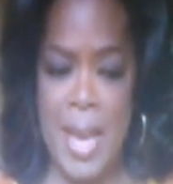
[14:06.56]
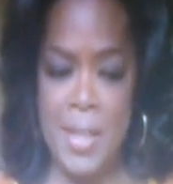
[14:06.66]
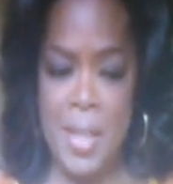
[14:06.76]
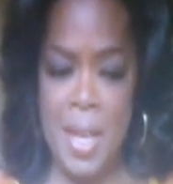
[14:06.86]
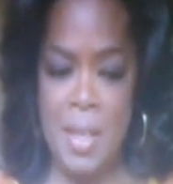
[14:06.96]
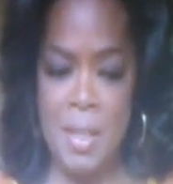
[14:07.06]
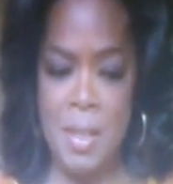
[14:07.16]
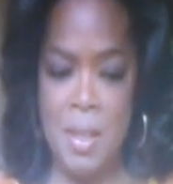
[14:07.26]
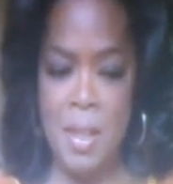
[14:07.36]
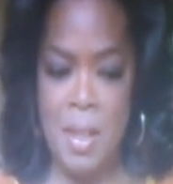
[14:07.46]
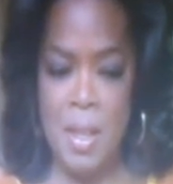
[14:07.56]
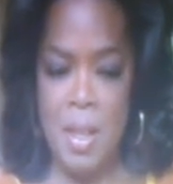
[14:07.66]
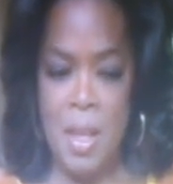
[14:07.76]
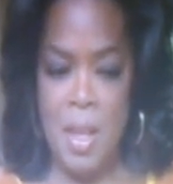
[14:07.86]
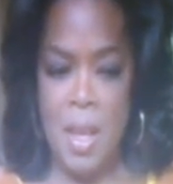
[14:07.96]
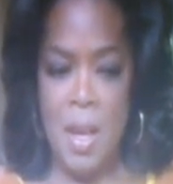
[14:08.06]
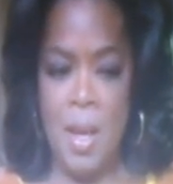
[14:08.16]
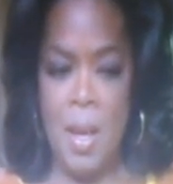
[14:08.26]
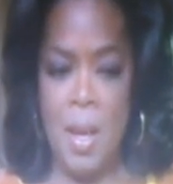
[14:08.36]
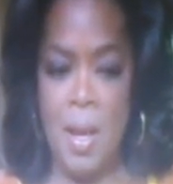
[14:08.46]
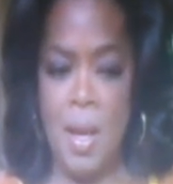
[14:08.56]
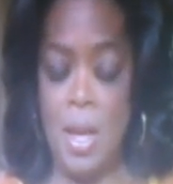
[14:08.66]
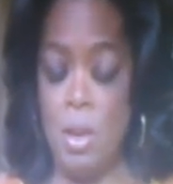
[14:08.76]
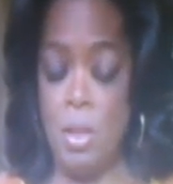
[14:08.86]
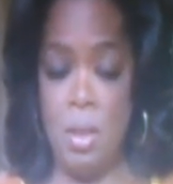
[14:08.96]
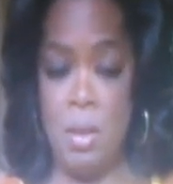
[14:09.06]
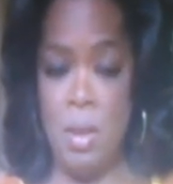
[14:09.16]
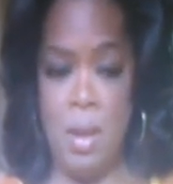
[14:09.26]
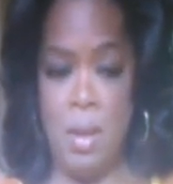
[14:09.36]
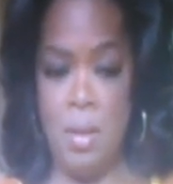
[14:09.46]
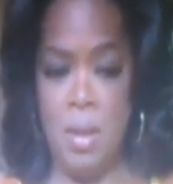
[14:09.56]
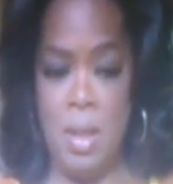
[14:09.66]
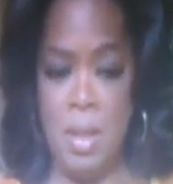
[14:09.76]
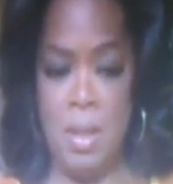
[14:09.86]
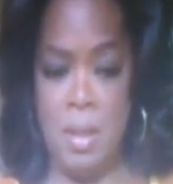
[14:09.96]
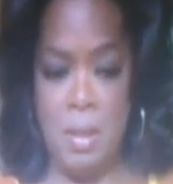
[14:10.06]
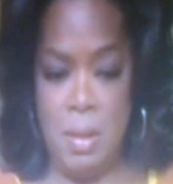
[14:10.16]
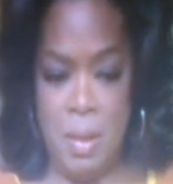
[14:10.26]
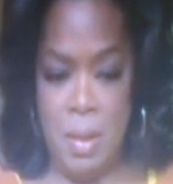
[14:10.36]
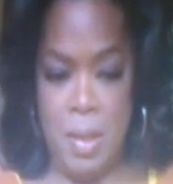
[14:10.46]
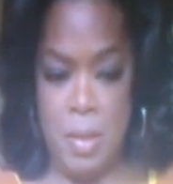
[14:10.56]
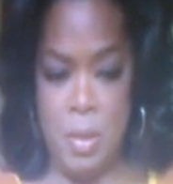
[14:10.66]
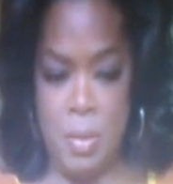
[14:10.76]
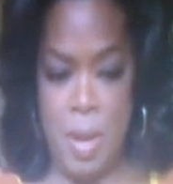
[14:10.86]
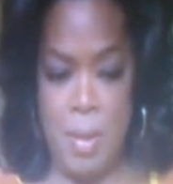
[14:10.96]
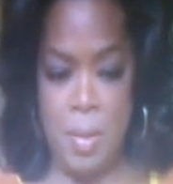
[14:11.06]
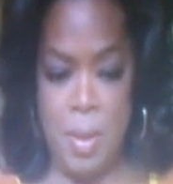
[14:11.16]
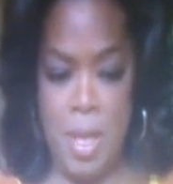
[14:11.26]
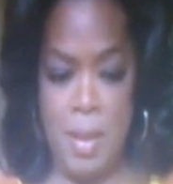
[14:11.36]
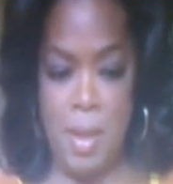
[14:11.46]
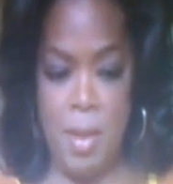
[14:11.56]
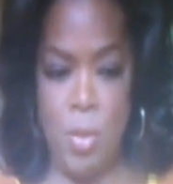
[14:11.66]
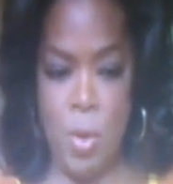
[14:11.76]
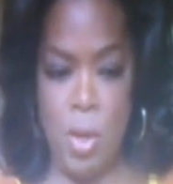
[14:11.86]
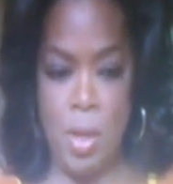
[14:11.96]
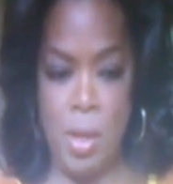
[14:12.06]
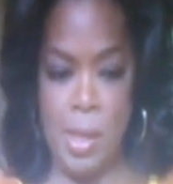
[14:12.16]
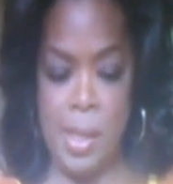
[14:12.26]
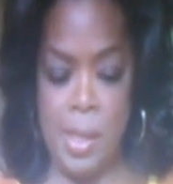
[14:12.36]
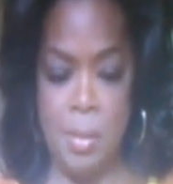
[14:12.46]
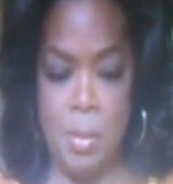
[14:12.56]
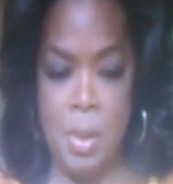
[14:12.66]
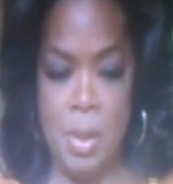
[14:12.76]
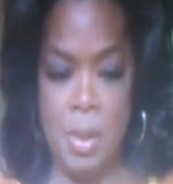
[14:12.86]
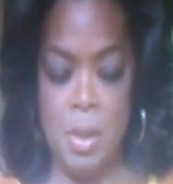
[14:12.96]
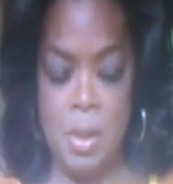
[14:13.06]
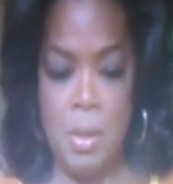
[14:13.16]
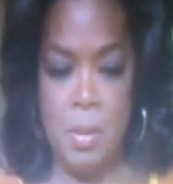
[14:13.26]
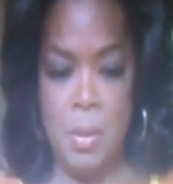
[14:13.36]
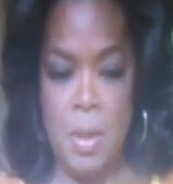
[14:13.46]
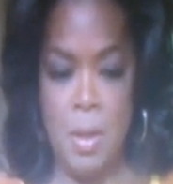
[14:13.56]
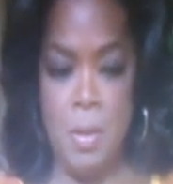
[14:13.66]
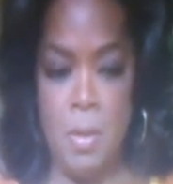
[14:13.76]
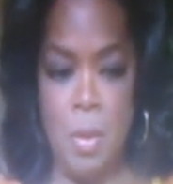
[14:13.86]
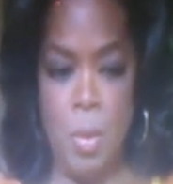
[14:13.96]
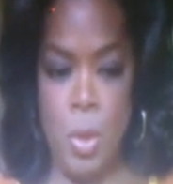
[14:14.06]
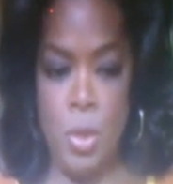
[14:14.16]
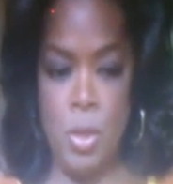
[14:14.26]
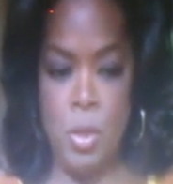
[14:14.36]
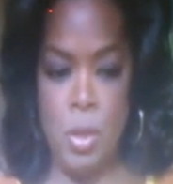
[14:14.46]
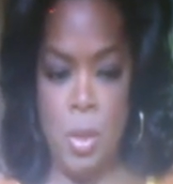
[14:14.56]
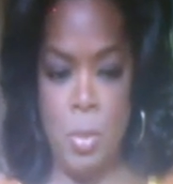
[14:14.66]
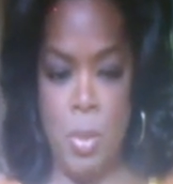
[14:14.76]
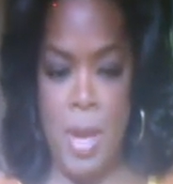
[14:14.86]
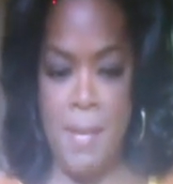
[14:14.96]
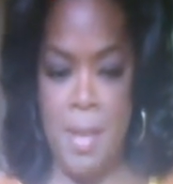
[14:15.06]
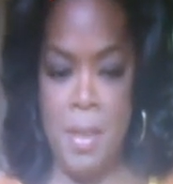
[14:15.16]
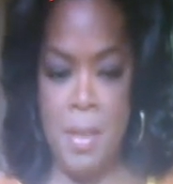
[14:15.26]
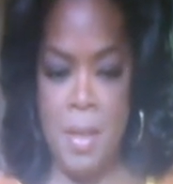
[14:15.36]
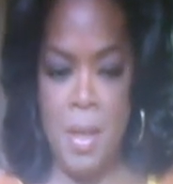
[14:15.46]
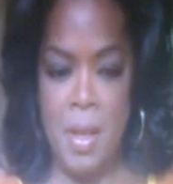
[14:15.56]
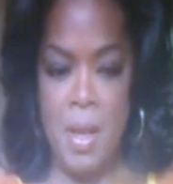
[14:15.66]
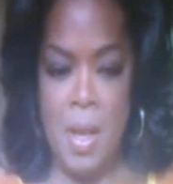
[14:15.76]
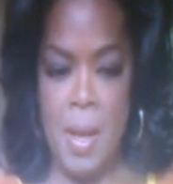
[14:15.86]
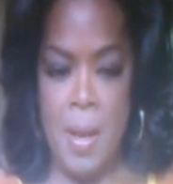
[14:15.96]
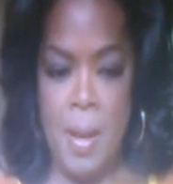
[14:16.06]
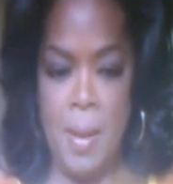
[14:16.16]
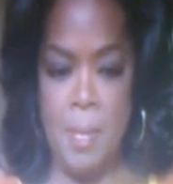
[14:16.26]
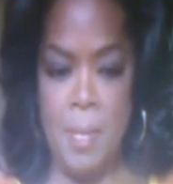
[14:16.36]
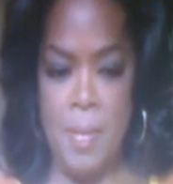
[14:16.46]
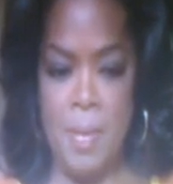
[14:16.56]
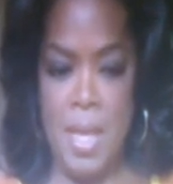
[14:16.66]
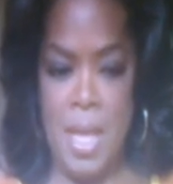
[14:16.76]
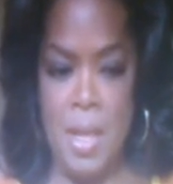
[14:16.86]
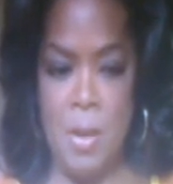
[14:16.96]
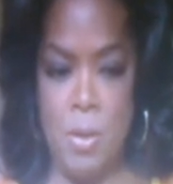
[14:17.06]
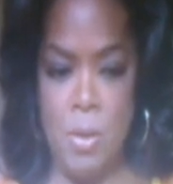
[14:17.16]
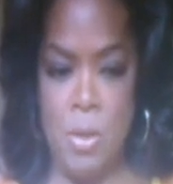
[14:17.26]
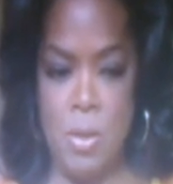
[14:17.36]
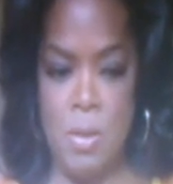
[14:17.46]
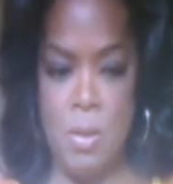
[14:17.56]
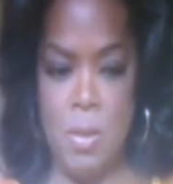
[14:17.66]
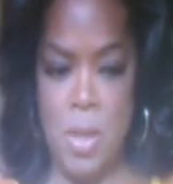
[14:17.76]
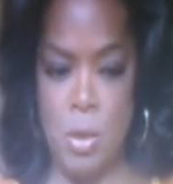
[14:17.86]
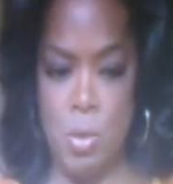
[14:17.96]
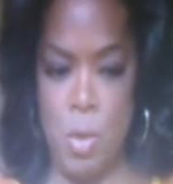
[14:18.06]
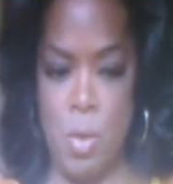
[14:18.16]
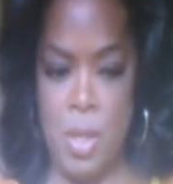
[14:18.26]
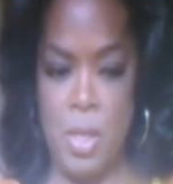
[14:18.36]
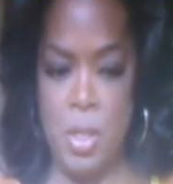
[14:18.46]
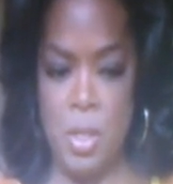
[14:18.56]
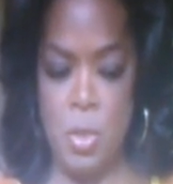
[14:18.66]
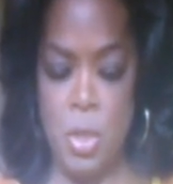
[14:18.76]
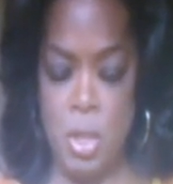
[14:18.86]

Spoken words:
casket, I know it's, you know, there's probably nothing more, you know, personal or private... than those moments as you